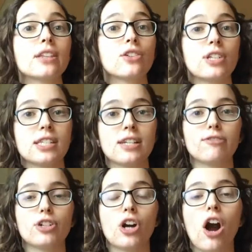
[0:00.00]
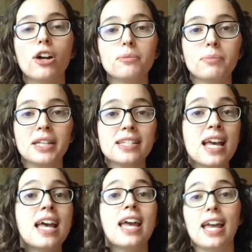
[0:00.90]
They're listening for your heartbeat.
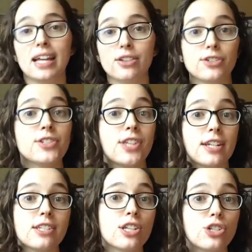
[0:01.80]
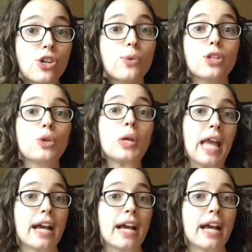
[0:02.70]
And there are studies that show that you can